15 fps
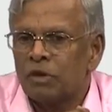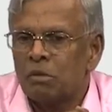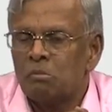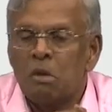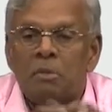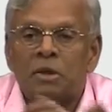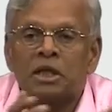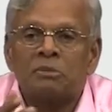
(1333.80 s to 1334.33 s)

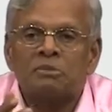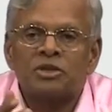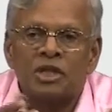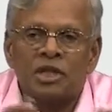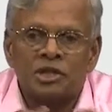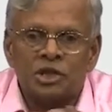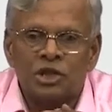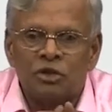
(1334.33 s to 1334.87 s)
Momentum is
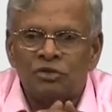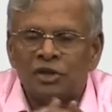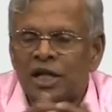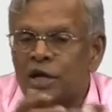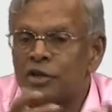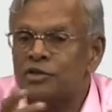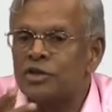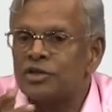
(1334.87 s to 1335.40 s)
conserved,
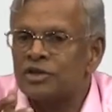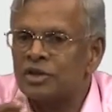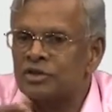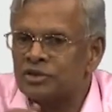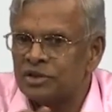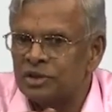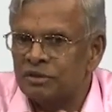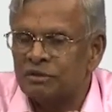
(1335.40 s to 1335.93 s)
energy is
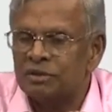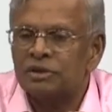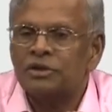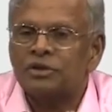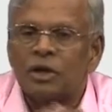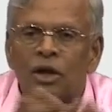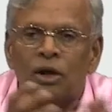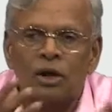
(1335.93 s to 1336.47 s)
conserved,
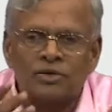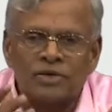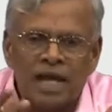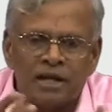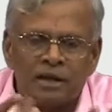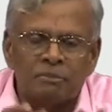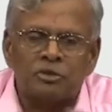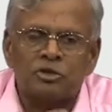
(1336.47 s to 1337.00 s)
these are all
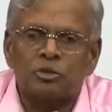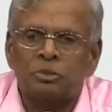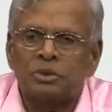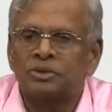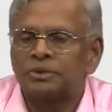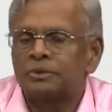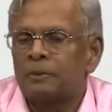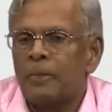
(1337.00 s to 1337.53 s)
causality
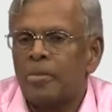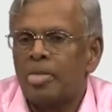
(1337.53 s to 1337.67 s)
principles.